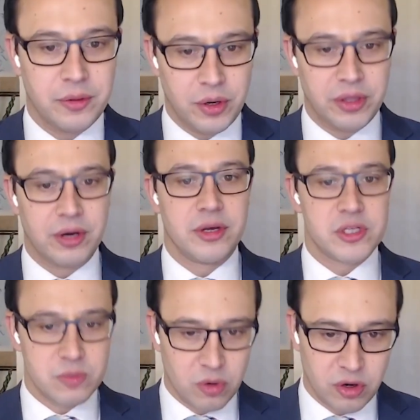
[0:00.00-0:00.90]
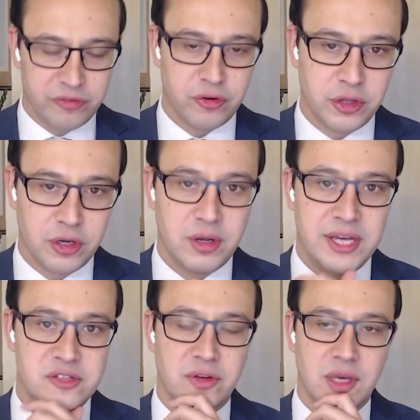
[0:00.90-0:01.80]
where there is more further
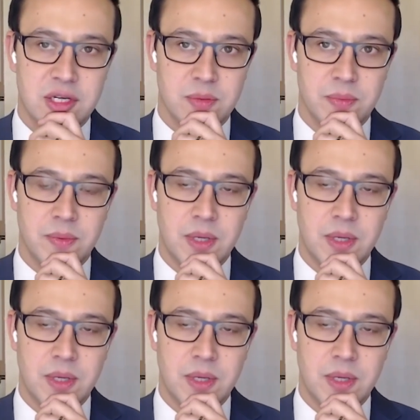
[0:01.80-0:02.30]
classification